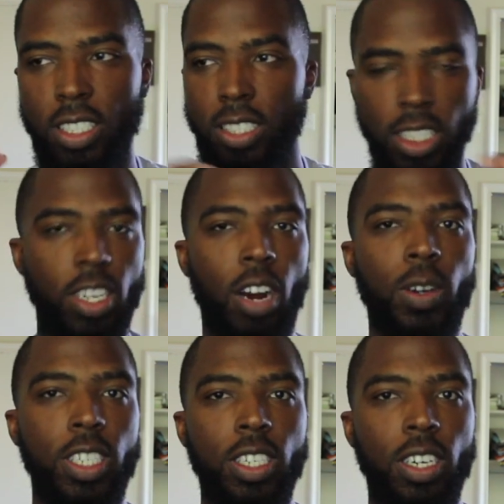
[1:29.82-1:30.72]
she's
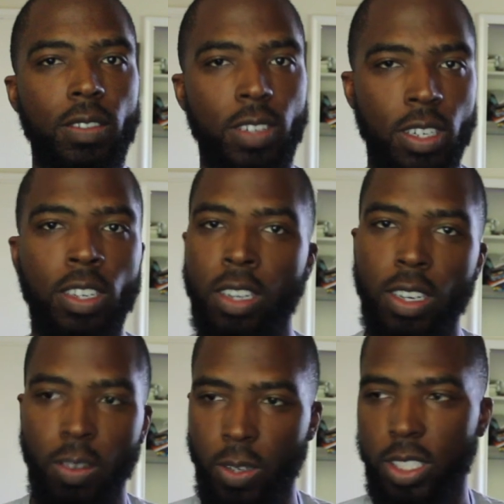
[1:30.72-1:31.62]
already served,
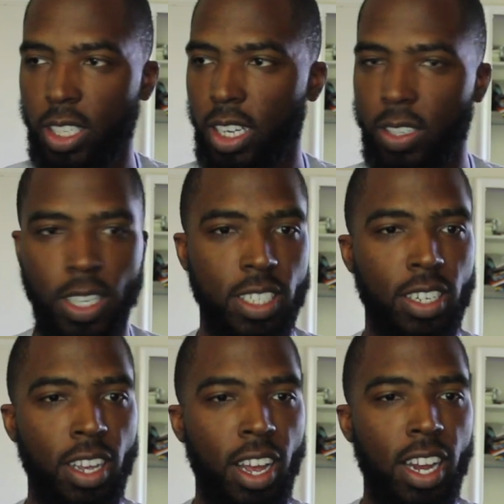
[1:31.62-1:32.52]
which is kind of
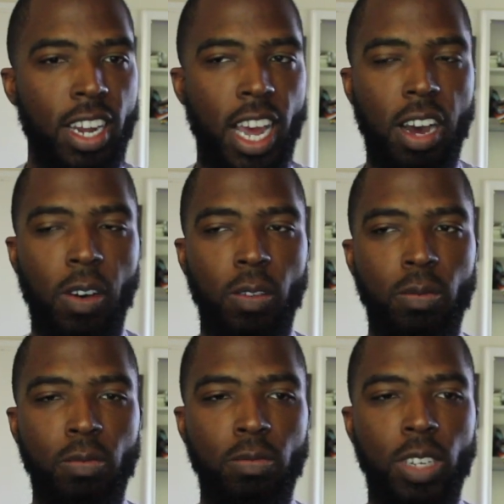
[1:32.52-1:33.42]
crazy. Now,
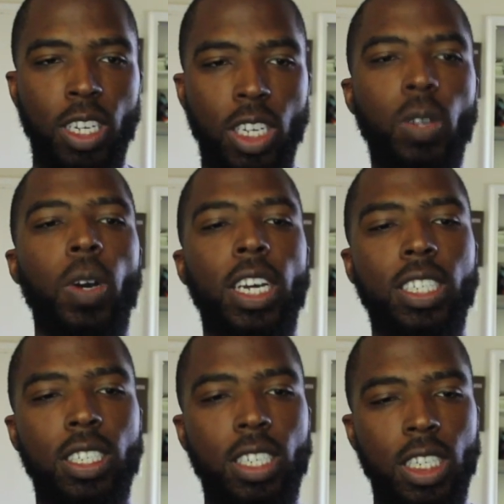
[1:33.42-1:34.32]
the
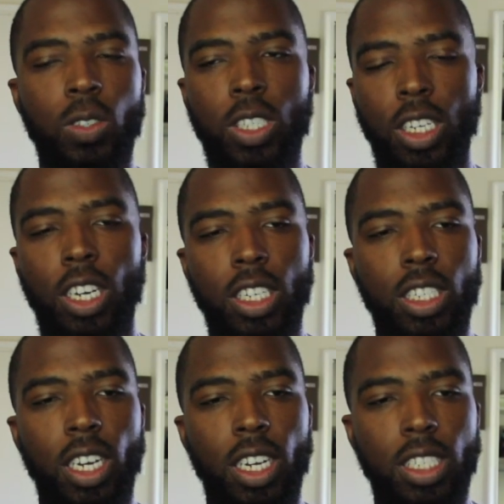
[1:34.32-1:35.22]
U.S. District
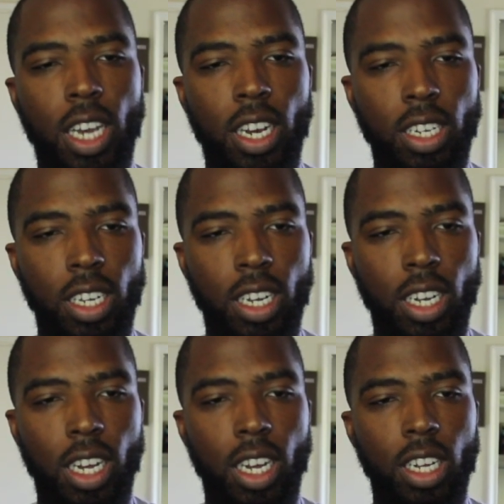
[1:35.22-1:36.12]
Judge
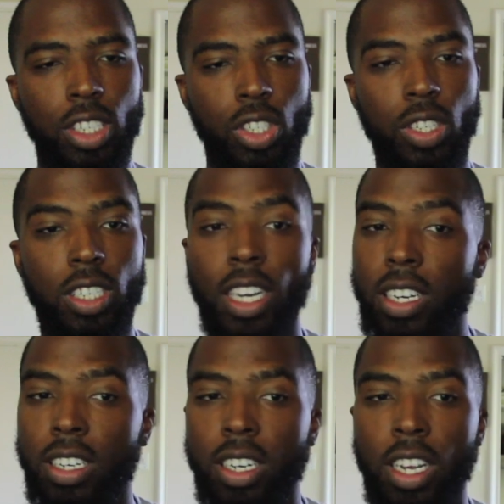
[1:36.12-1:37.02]
Tanya
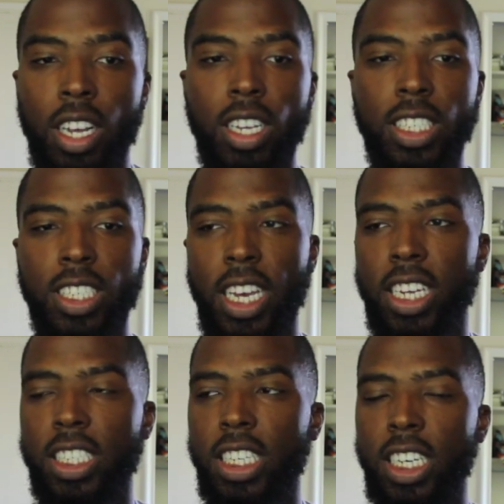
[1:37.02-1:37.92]
Chutkan
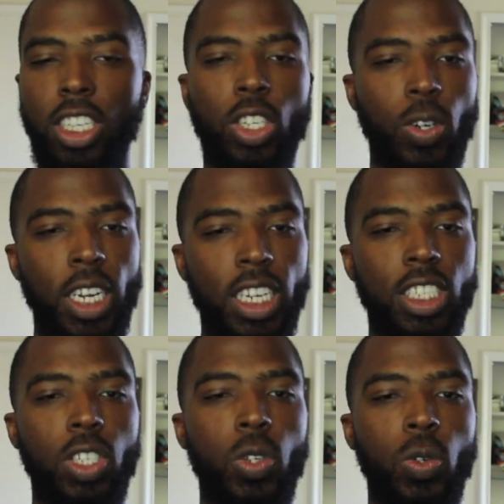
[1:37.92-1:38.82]
said she
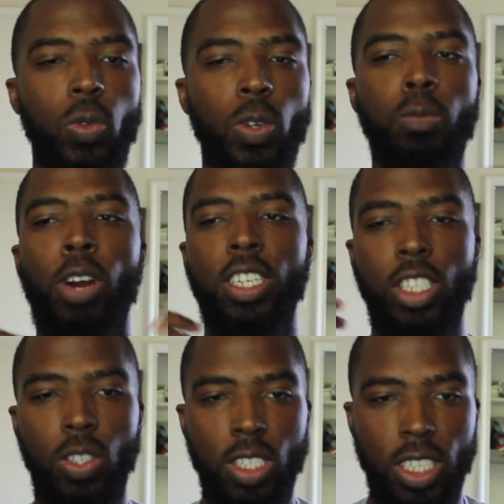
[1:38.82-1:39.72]
agreed to with
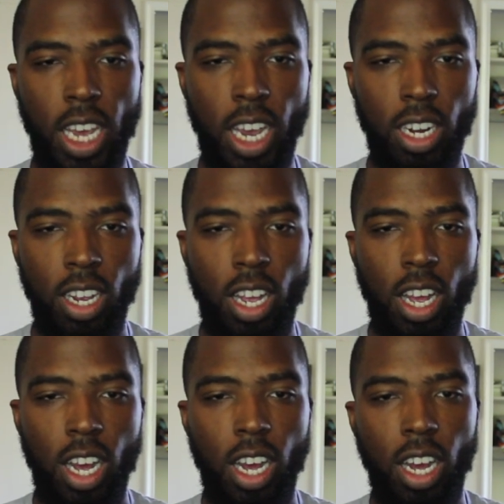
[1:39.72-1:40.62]
prosecutors that
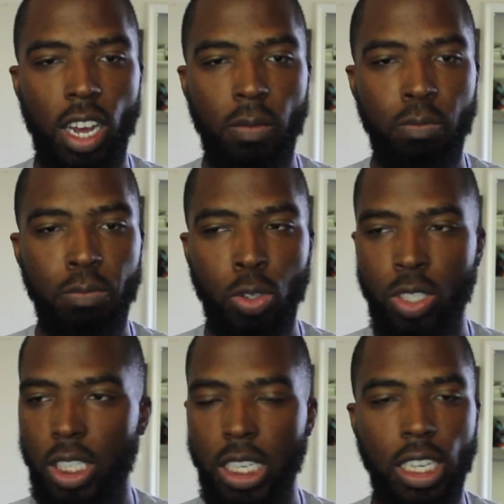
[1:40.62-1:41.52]

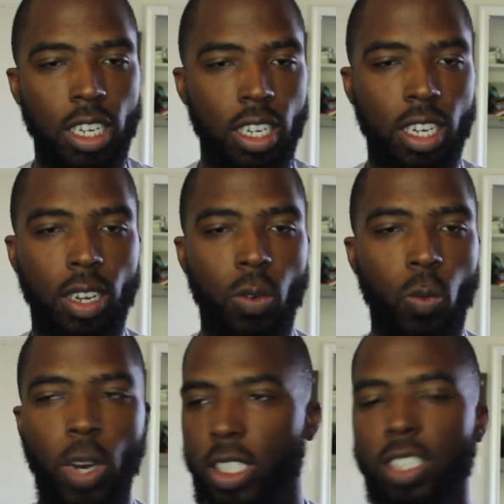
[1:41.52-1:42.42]
Butina
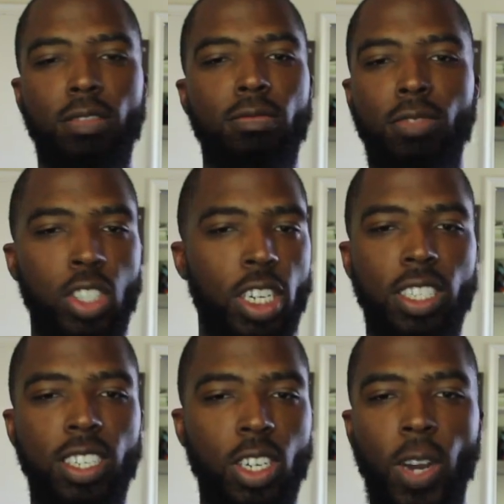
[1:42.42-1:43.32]
wasn't
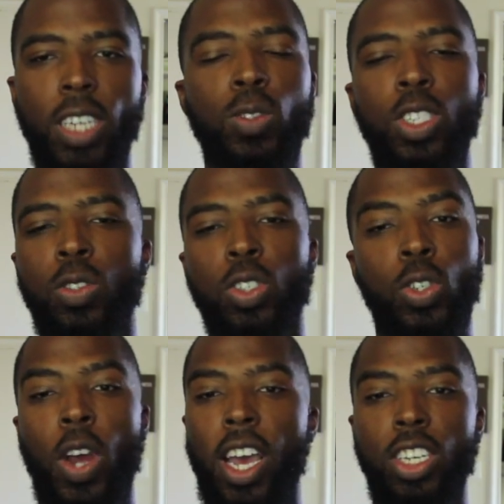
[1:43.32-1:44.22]
just a graduate student
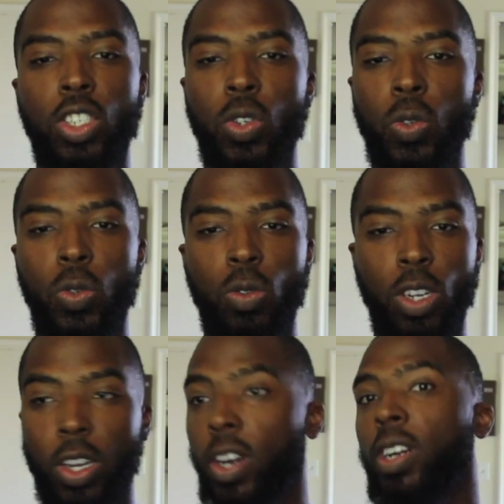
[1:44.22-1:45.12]
trying to
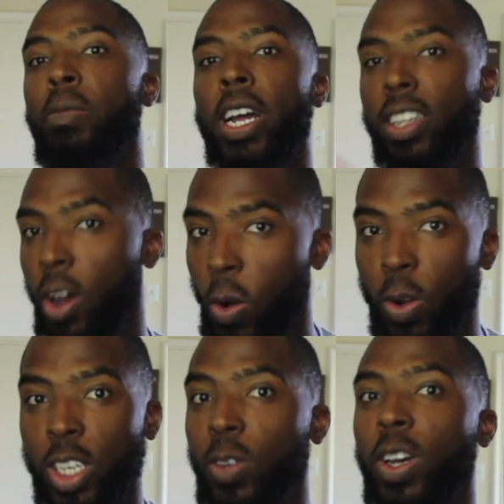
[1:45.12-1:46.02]
learn about the
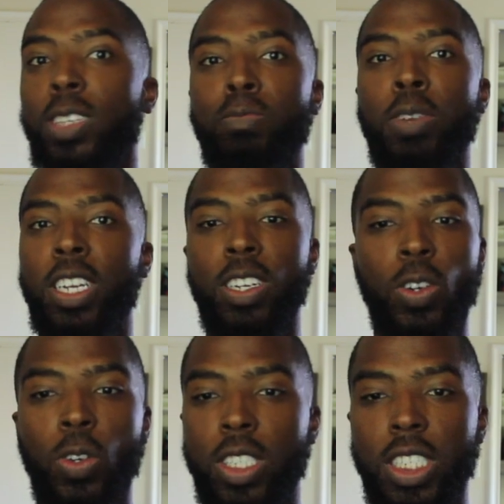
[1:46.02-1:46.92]
whole U.S.
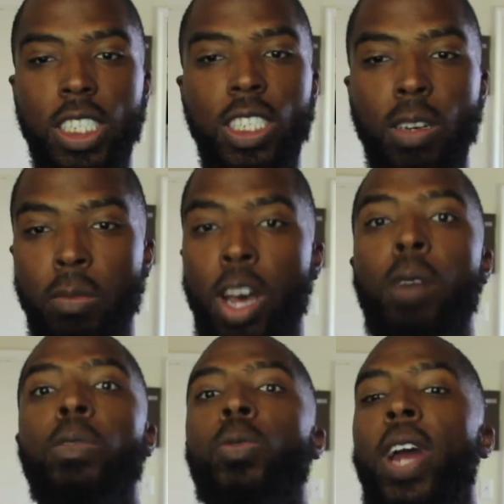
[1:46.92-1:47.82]
political system,
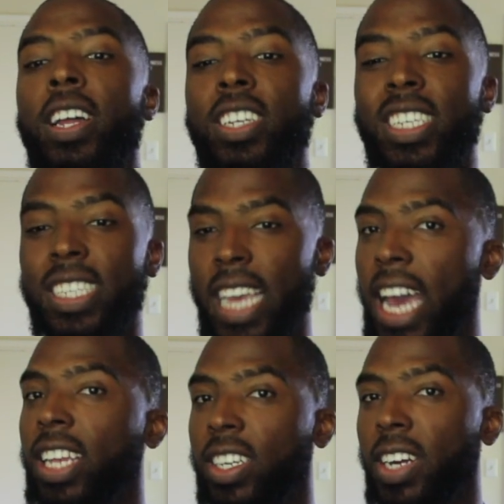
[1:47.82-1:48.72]
but rather
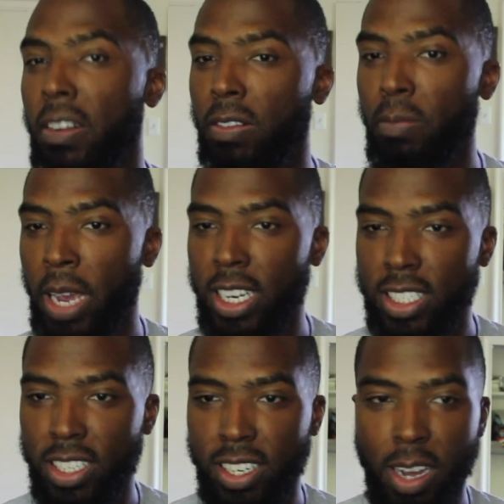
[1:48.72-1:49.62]
gather
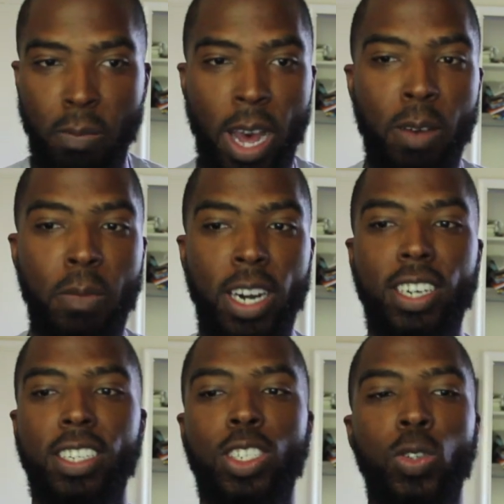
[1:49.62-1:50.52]
information about
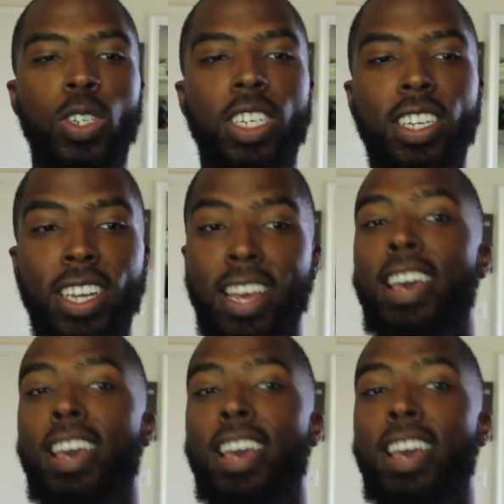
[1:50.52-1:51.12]
Americans who could